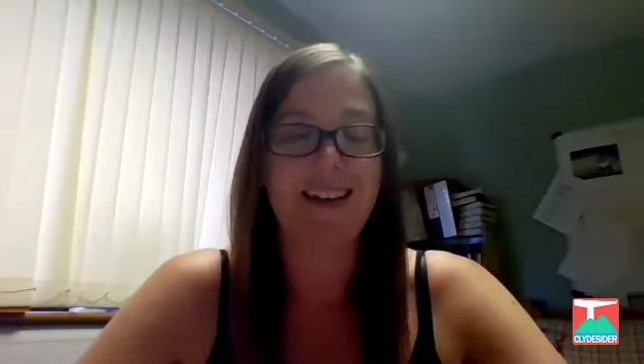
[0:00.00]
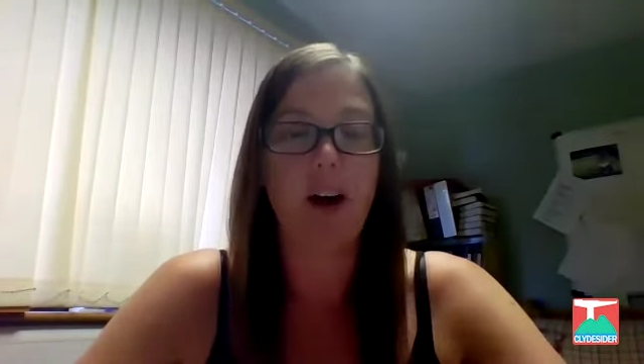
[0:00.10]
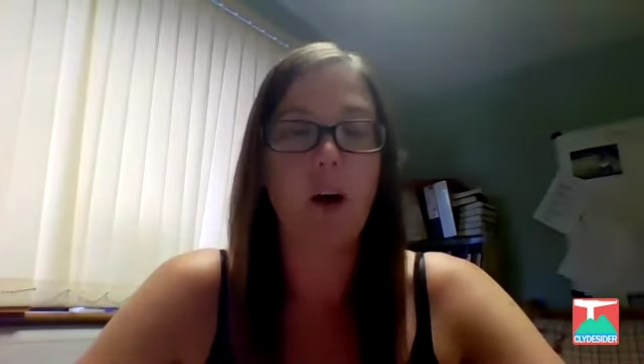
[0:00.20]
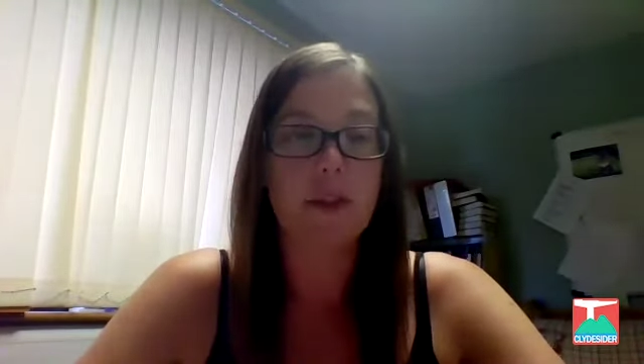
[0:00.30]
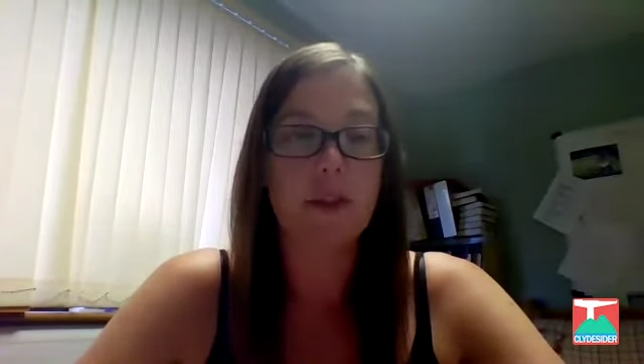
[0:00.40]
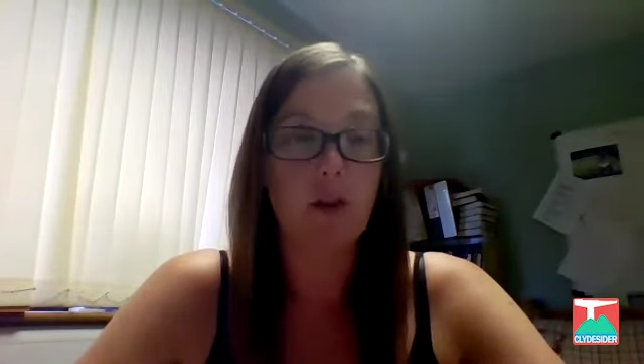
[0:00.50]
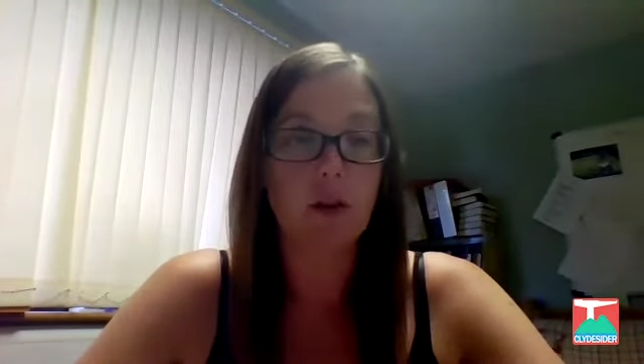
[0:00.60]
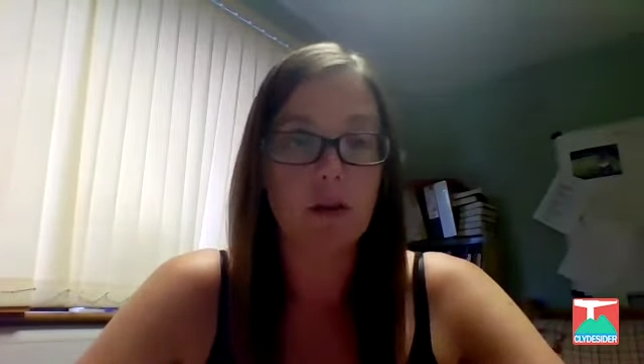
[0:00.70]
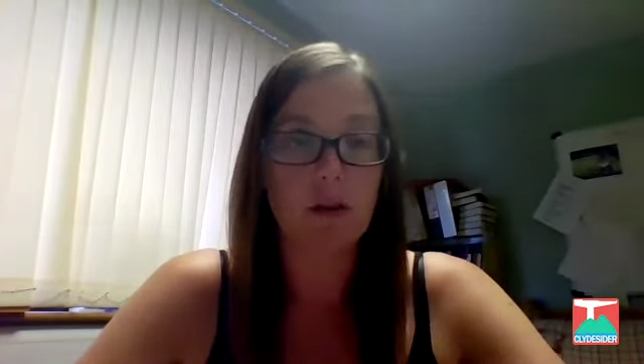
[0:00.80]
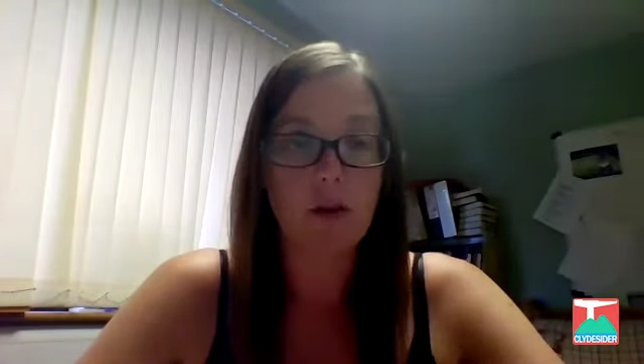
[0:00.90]
of up and
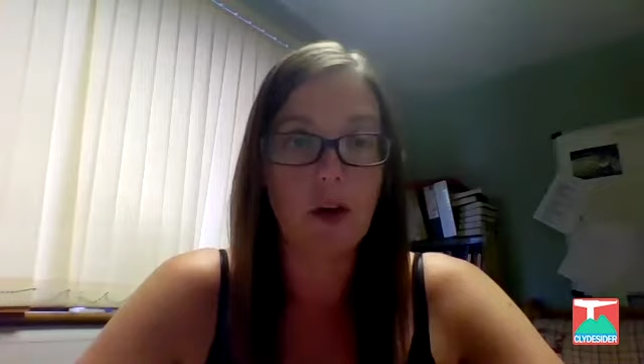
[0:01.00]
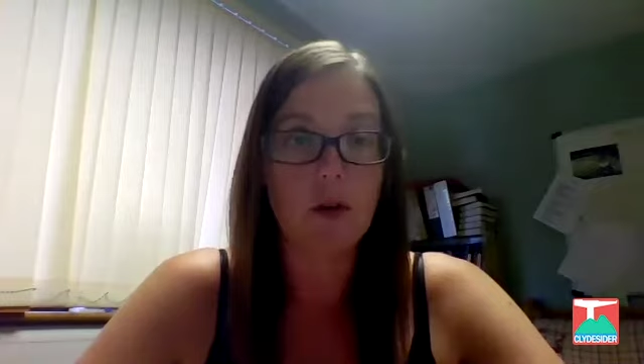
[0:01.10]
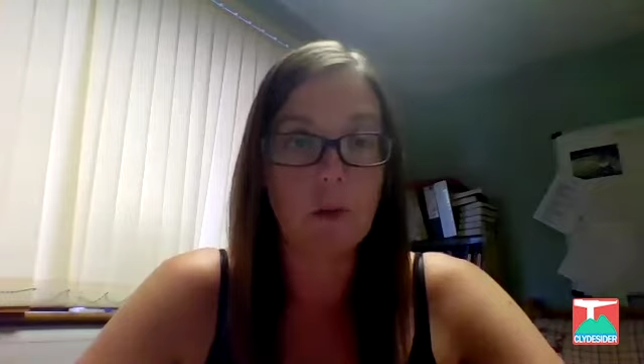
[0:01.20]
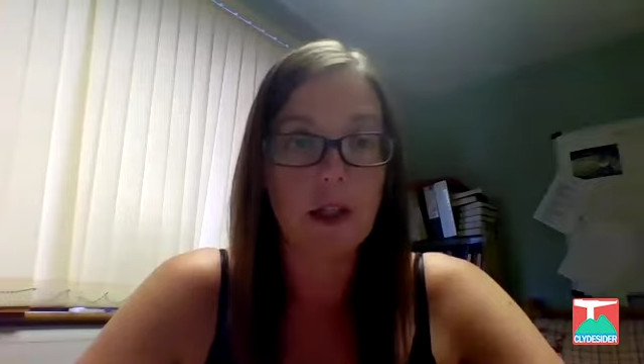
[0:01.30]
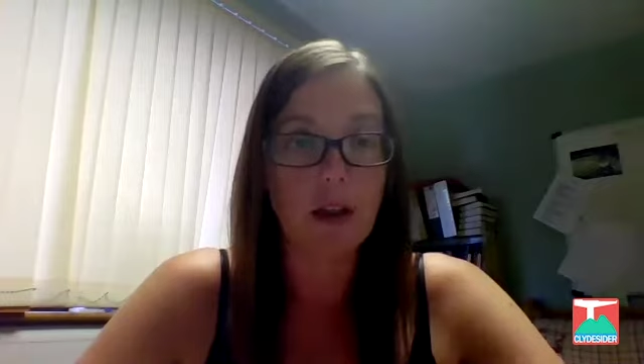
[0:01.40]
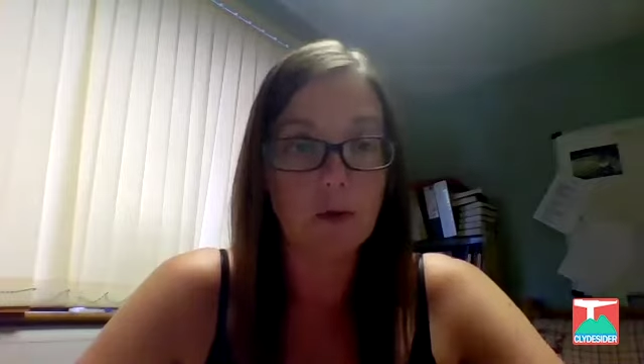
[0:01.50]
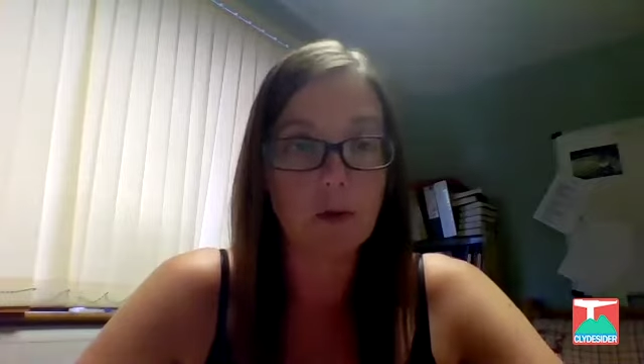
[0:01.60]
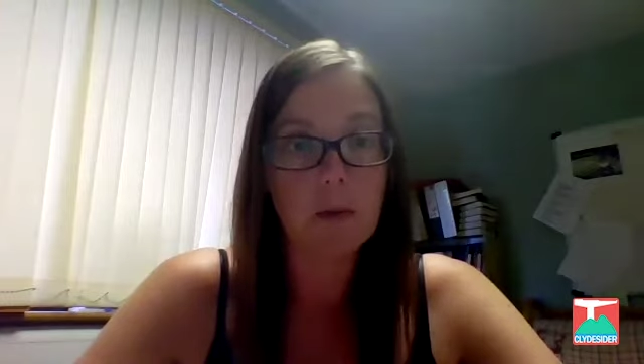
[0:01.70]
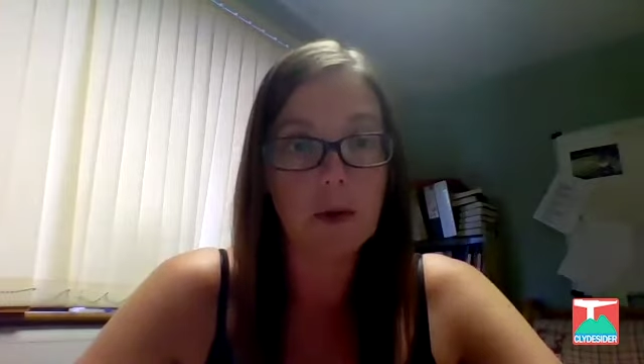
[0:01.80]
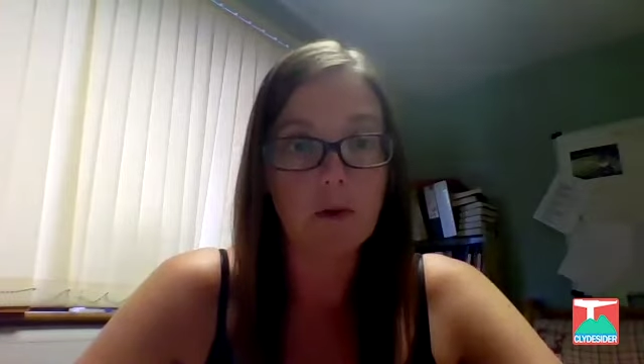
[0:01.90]
down throughout the week. We'll
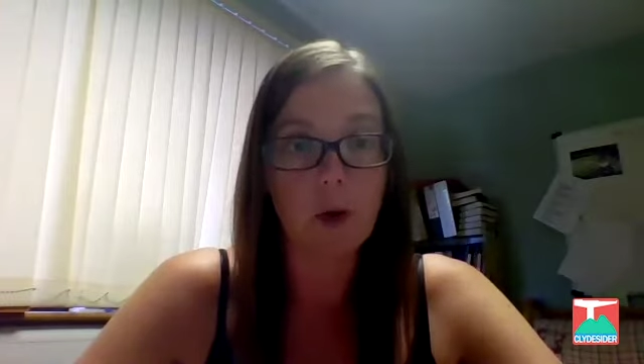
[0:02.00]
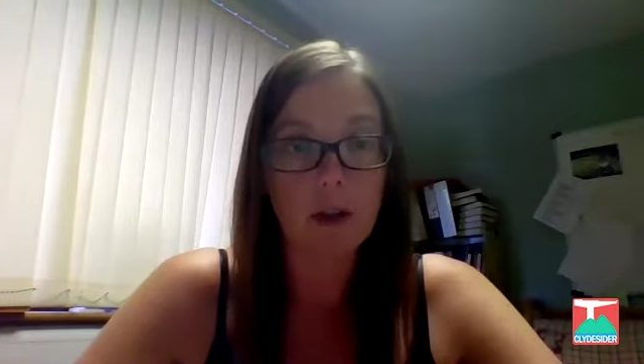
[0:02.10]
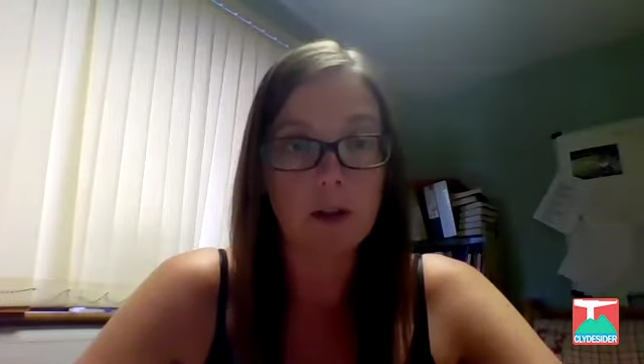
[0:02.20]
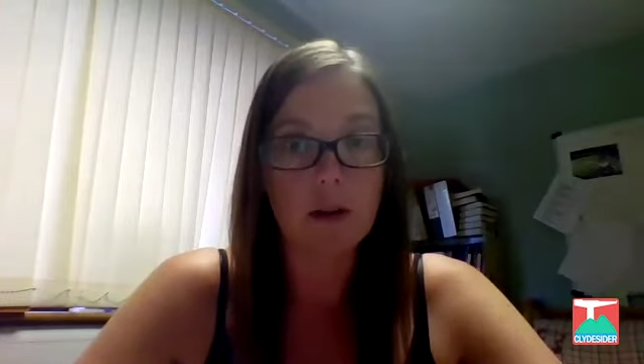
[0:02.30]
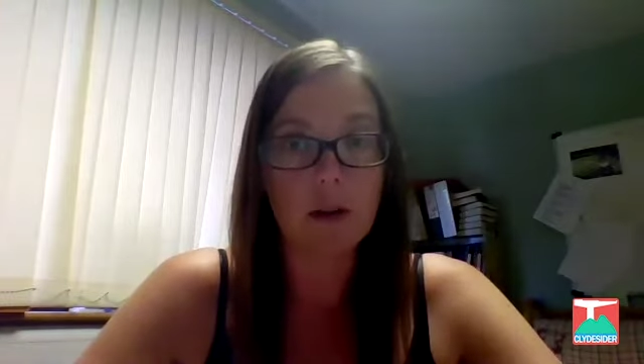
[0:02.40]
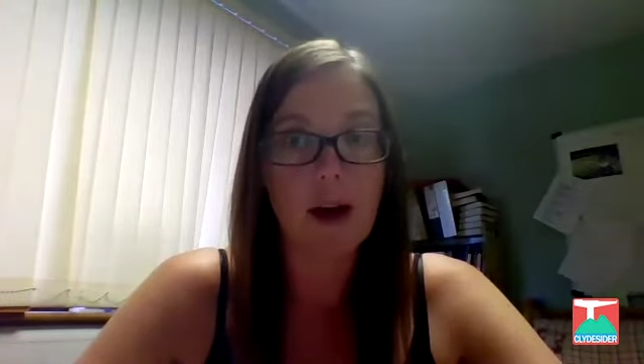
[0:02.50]
maybe have one.